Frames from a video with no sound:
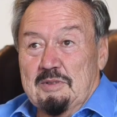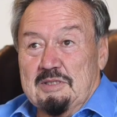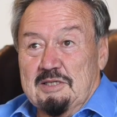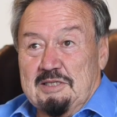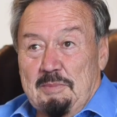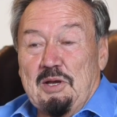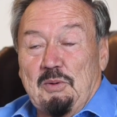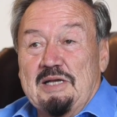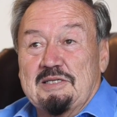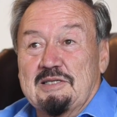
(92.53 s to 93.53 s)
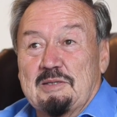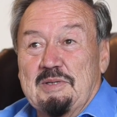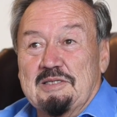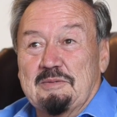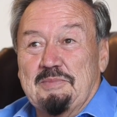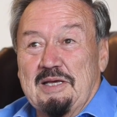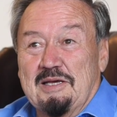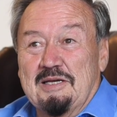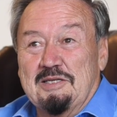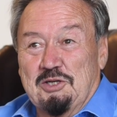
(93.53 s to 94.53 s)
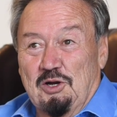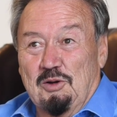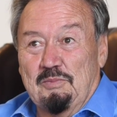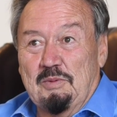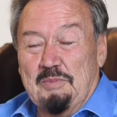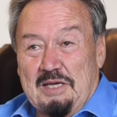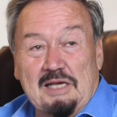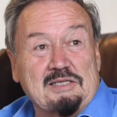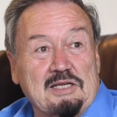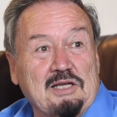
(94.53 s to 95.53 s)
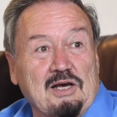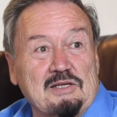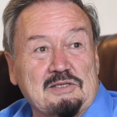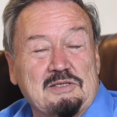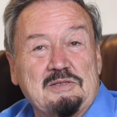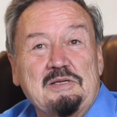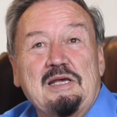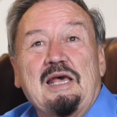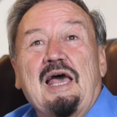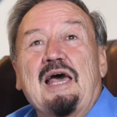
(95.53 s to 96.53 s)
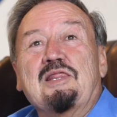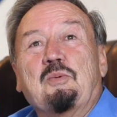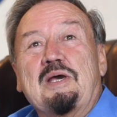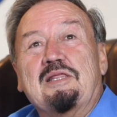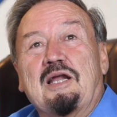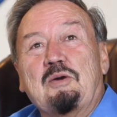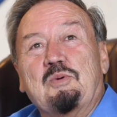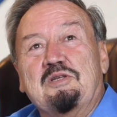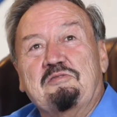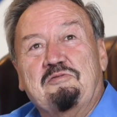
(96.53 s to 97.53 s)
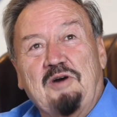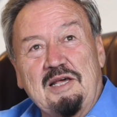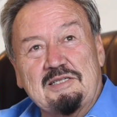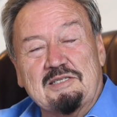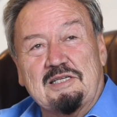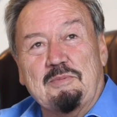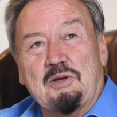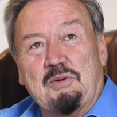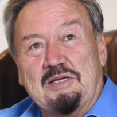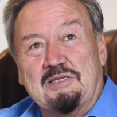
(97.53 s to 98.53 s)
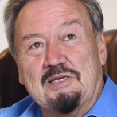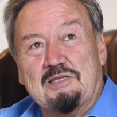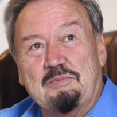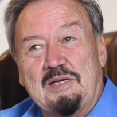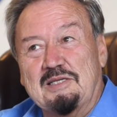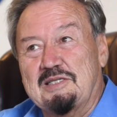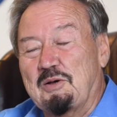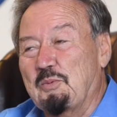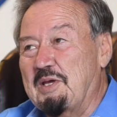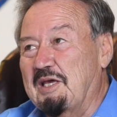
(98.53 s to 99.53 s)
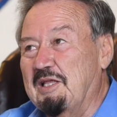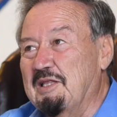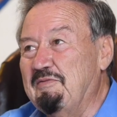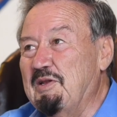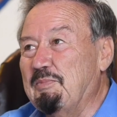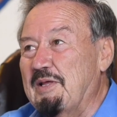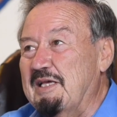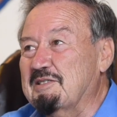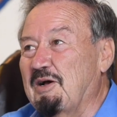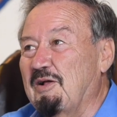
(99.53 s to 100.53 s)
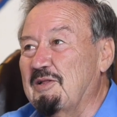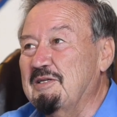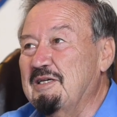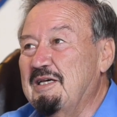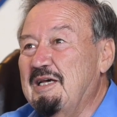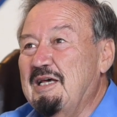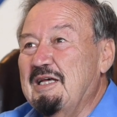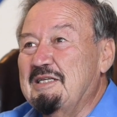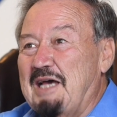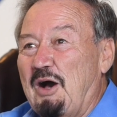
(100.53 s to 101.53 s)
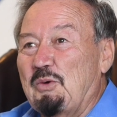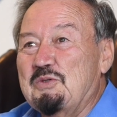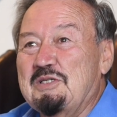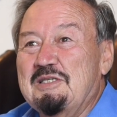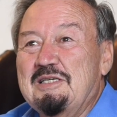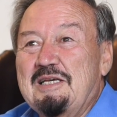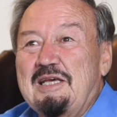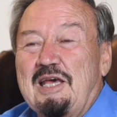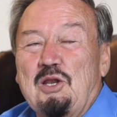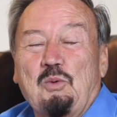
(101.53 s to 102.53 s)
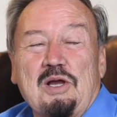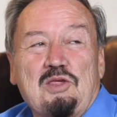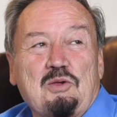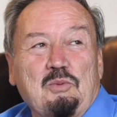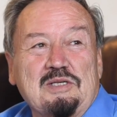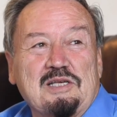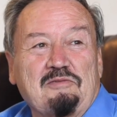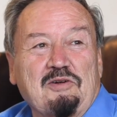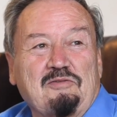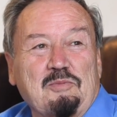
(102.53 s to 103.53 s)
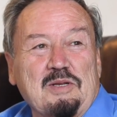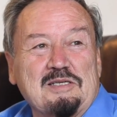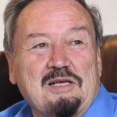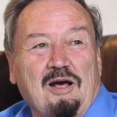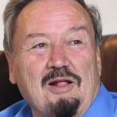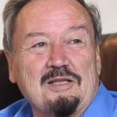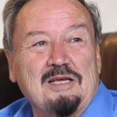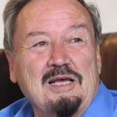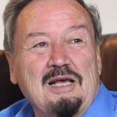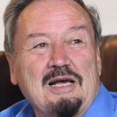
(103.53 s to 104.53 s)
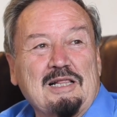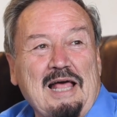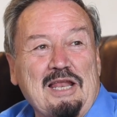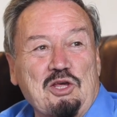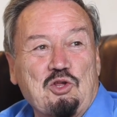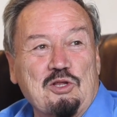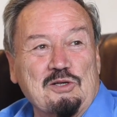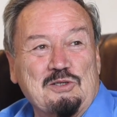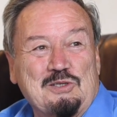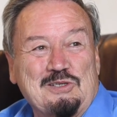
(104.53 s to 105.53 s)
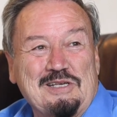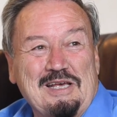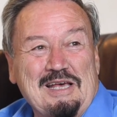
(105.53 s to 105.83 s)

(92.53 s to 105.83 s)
Systemic racism is a big term, but yes, it does. And the way that I would define systemic racism is that we live in a place called Taos, in which we suffer from what is called clannishness.